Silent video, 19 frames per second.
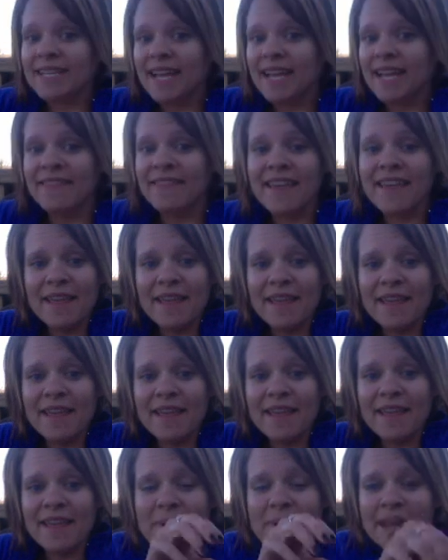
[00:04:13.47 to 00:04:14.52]
And then they want
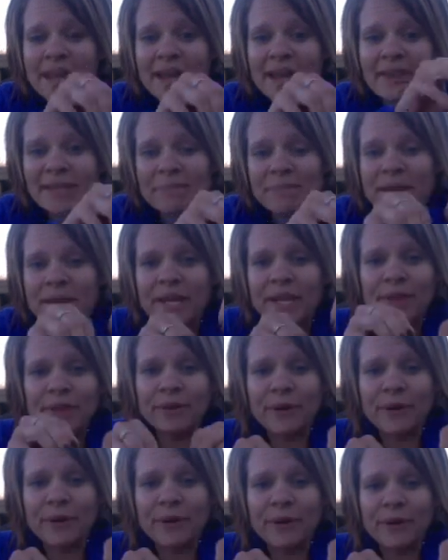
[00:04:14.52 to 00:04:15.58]
to meddle and pick
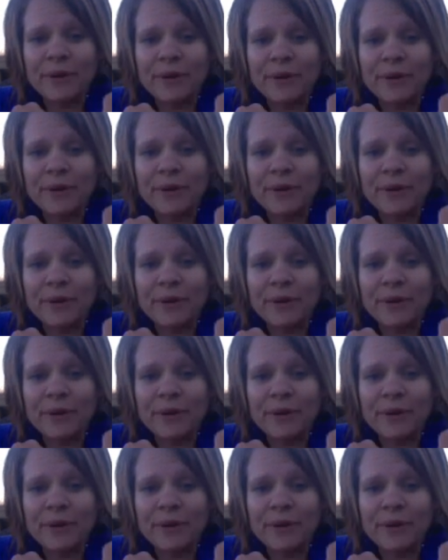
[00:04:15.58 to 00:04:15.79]
through it